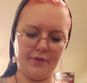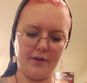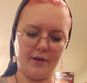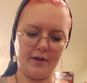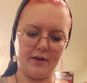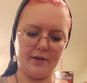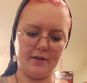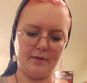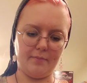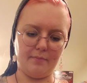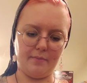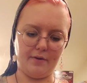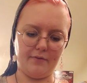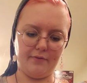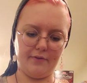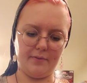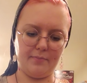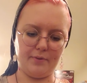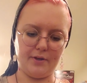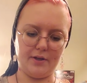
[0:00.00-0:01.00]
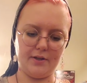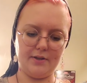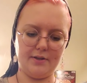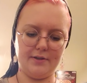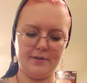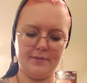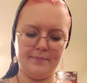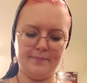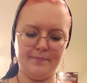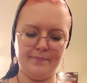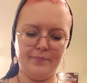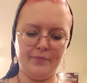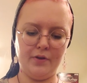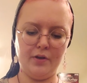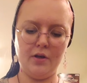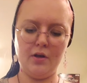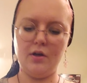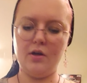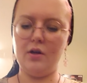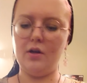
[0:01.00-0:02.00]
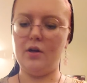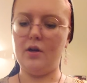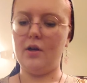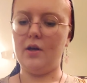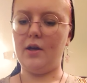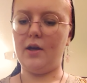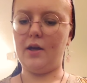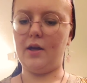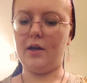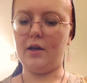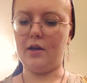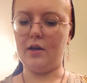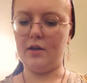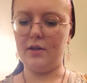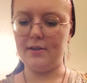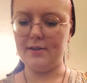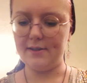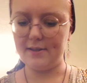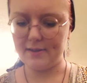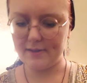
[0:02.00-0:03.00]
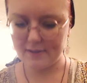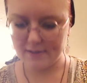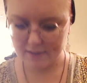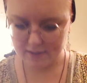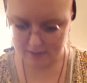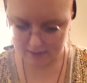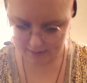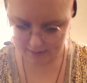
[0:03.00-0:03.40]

the muffin bits. And see,